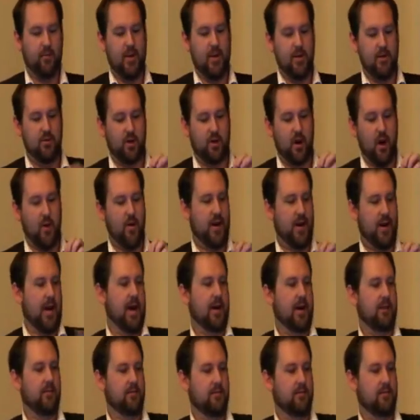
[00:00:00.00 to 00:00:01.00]
when you're
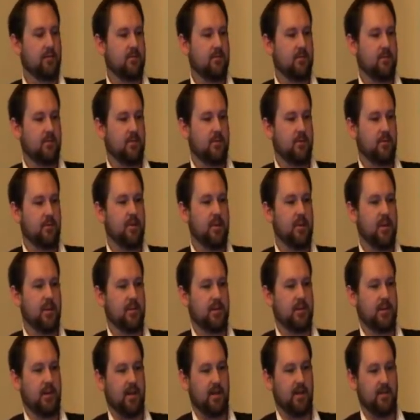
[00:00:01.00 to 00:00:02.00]
going out through
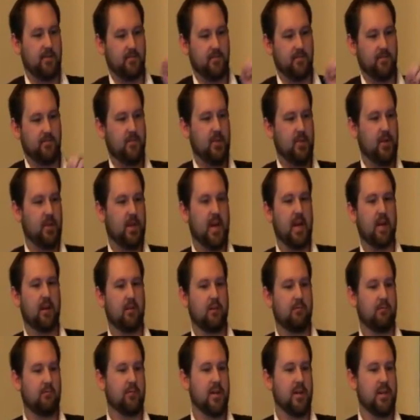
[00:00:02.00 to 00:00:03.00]
the internet, you
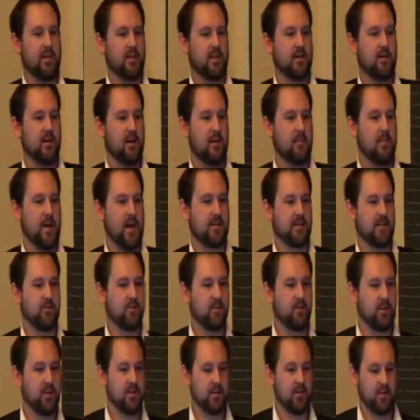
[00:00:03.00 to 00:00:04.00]
can reach a
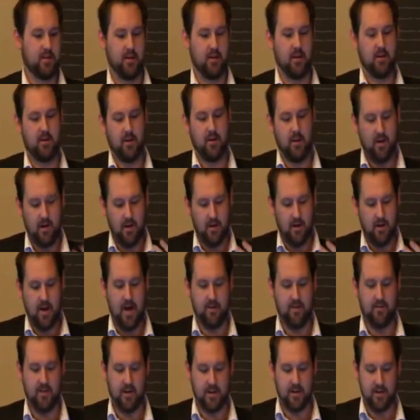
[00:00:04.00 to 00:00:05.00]
mass audience. So
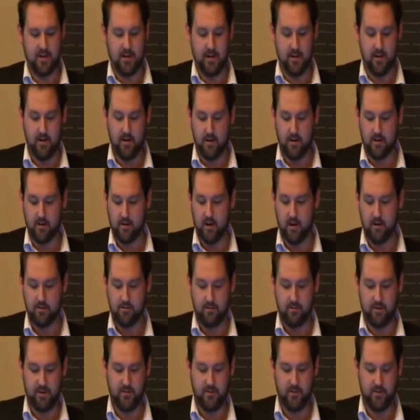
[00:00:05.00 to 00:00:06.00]
have an understanding of those
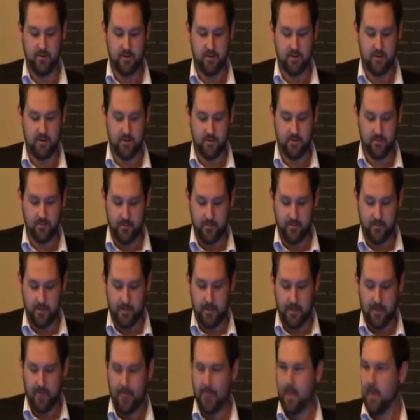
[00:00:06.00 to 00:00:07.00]
cultural differences.
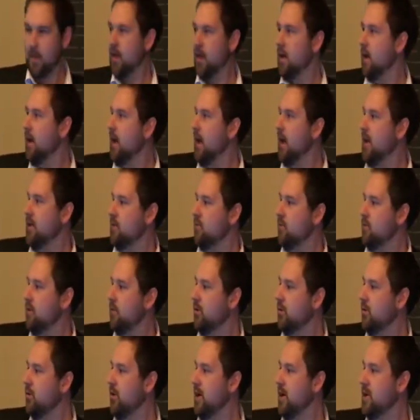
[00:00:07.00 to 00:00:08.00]
And you
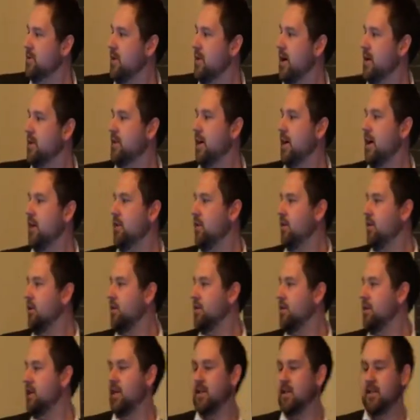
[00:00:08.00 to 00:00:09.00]
want to always maintain the
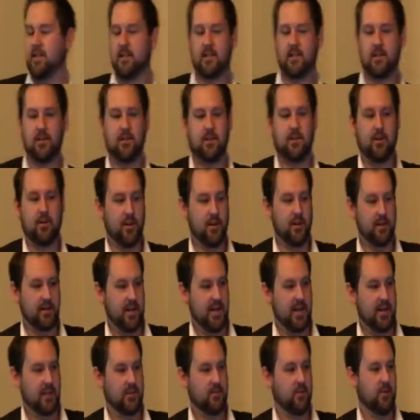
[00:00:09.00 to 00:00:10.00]

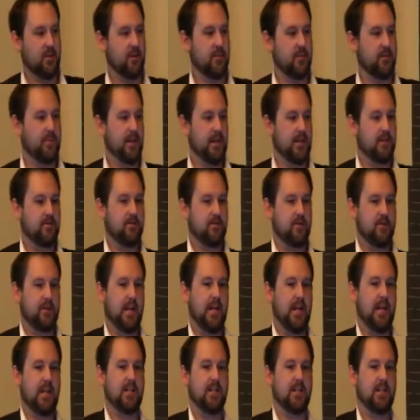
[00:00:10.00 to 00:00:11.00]
context, whether it be
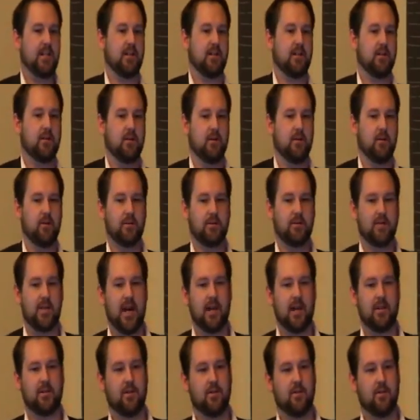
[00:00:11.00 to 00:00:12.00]
strategic or
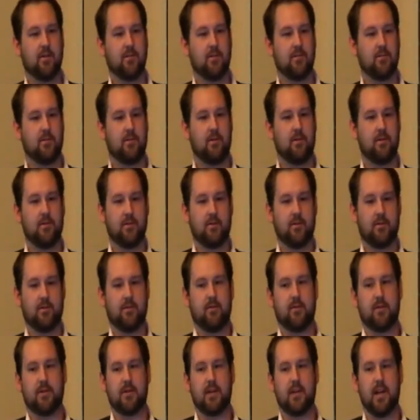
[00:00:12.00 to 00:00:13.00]
tactical on your
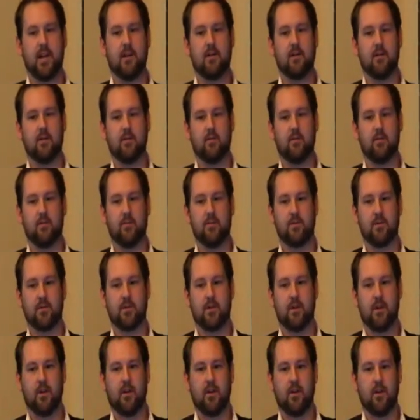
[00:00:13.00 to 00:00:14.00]
stakeholder
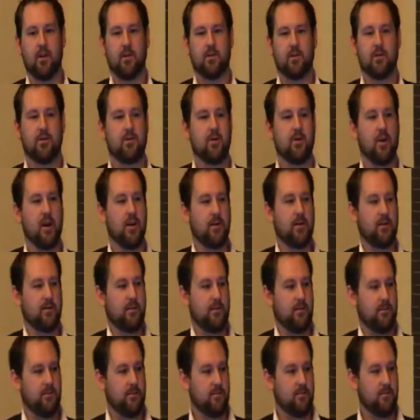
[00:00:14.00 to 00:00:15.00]
groups. So try
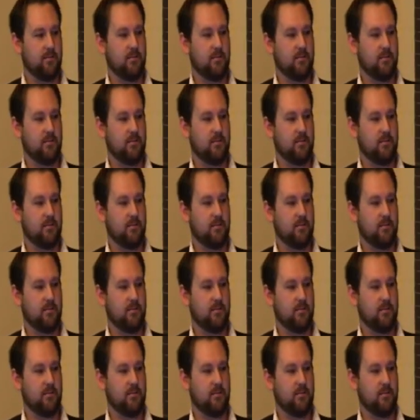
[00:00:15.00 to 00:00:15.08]
and